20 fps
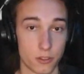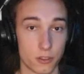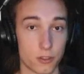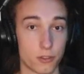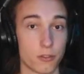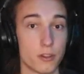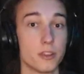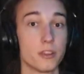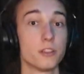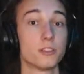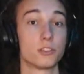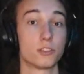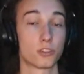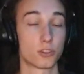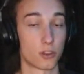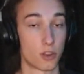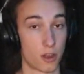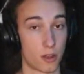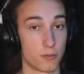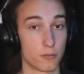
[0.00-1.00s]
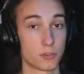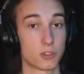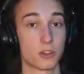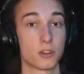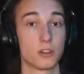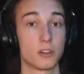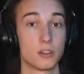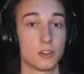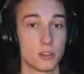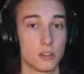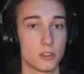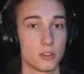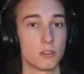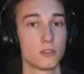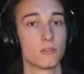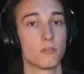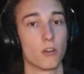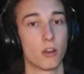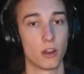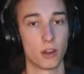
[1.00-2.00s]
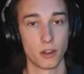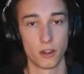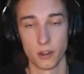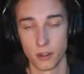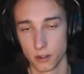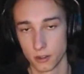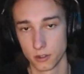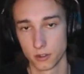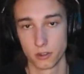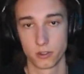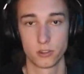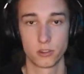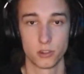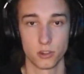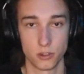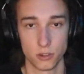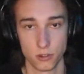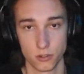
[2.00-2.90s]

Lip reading: 3 strums on the D. 1, 2, 3.